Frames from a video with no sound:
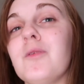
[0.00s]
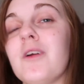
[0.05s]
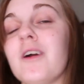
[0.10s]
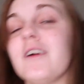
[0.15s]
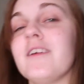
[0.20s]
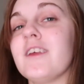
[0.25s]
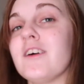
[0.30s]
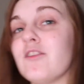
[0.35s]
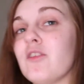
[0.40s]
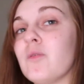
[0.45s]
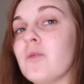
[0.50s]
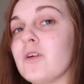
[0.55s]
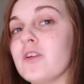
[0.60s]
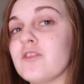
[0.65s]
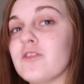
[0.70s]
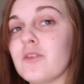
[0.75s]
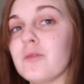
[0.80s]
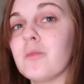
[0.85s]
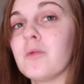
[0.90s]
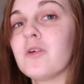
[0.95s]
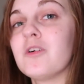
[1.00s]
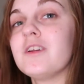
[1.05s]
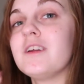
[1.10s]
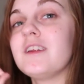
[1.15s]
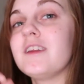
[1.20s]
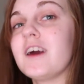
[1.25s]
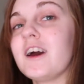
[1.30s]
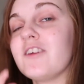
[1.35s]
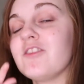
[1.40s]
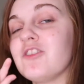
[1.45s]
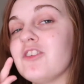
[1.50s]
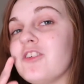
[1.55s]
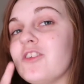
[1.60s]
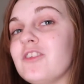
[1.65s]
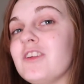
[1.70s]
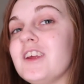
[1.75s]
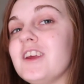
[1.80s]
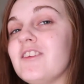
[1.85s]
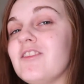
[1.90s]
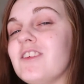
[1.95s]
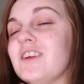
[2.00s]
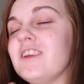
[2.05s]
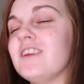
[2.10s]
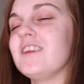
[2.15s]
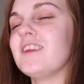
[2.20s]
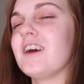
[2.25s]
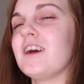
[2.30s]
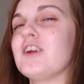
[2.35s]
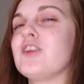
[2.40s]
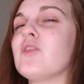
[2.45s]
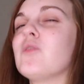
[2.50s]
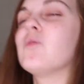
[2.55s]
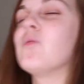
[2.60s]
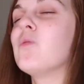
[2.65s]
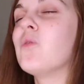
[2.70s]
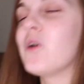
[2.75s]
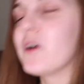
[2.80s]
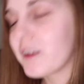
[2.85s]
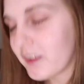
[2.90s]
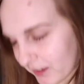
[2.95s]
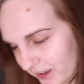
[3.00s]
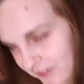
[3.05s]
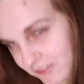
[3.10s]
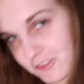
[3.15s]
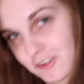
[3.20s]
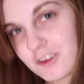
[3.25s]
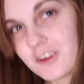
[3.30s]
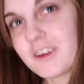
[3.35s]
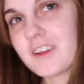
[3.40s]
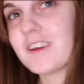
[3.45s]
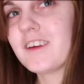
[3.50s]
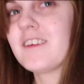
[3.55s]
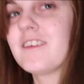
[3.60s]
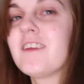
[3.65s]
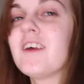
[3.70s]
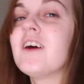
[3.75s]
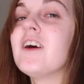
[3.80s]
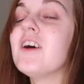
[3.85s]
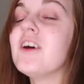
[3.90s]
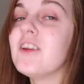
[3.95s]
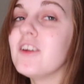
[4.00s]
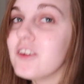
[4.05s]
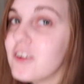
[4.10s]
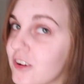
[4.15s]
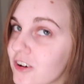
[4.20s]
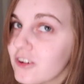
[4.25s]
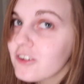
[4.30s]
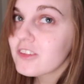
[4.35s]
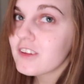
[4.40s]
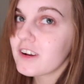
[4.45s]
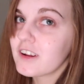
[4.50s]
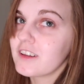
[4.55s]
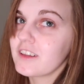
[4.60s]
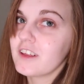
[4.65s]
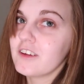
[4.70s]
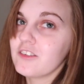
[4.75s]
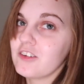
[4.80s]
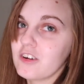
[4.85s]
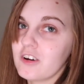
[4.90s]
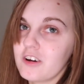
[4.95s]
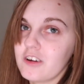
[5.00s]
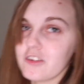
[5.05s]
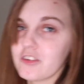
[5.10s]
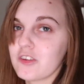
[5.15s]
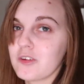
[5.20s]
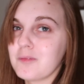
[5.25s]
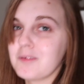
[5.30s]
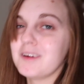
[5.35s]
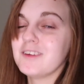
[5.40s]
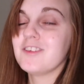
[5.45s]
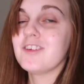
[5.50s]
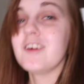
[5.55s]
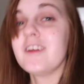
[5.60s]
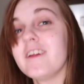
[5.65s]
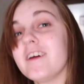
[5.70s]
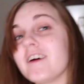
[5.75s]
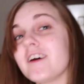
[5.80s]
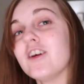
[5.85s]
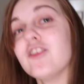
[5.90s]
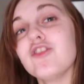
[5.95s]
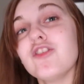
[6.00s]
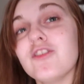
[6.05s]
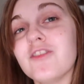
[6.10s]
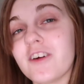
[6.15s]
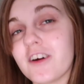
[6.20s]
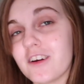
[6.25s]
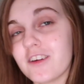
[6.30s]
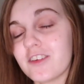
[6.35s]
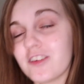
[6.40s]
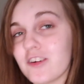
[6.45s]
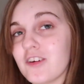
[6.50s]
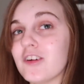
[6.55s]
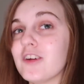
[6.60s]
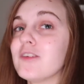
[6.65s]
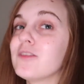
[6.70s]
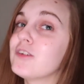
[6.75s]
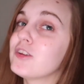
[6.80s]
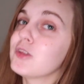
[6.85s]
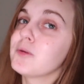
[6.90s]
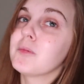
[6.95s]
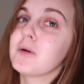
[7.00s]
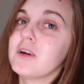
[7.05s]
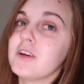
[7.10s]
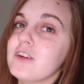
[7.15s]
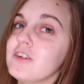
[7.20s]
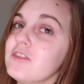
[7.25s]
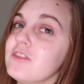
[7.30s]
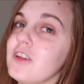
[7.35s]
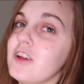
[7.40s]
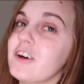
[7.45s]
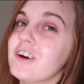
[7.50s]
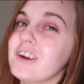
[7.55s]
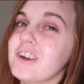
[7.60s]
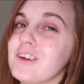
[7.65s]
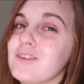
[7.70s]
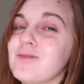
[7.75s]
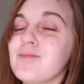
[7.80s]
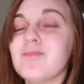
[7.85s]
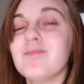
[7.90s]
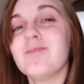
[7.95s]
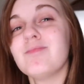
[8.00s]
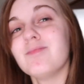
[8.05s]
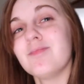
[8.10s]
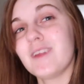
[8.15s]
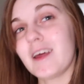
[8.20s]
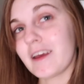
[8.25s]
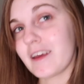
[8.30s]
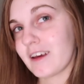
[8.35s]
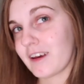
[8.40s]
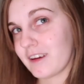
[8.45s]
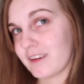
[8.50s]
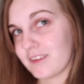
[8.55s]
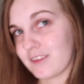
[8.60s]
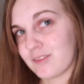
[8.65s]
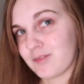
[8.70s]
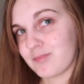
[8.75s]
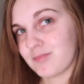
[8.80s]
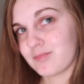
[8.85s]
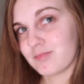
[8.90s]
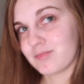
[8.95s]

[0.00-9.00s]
you guys have a wonderful morning, afternoon, evening, night, whatever it is. Know that I love you all so much, and I'll catch you very soon with a brand new vlog. Night, guys.